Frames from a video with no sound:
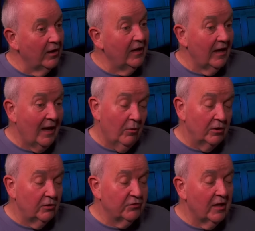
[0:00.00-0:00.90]
But again,
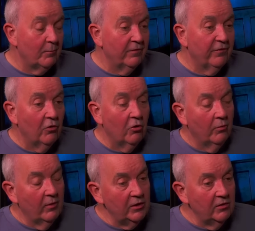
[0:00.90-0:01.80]
what you said
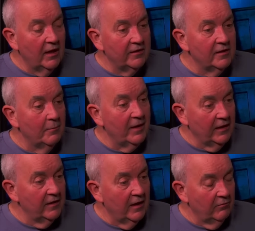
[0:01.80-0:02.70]
before, when you get to the
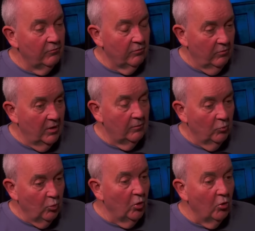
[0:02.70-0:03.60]
back of that
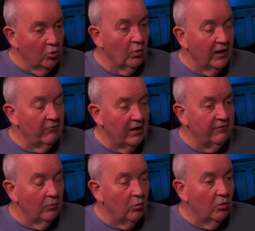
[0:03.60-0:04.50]
walkway,
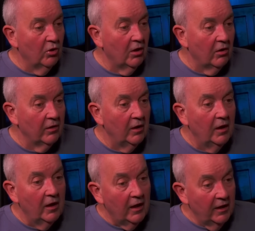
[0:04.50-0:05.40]
ready for walk on,
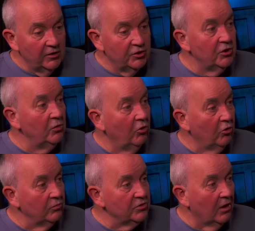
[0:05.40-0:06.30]
and your tune
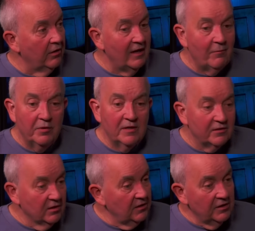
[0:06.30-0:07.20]
comes on, and everybody's
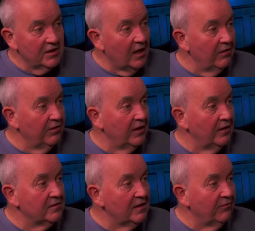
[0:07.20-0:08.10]
asking you to sign
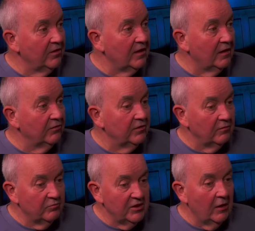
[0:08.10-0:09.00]
things and everything else,
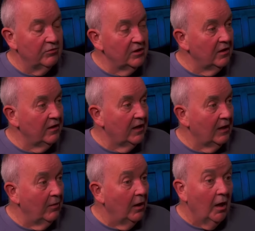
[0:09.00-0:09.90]
and shouting your
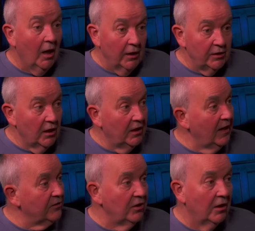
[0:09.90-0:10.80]
name, it
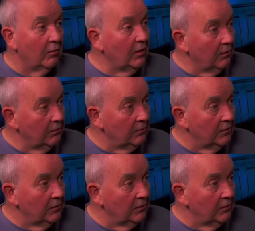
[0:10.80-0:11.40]
gets you going.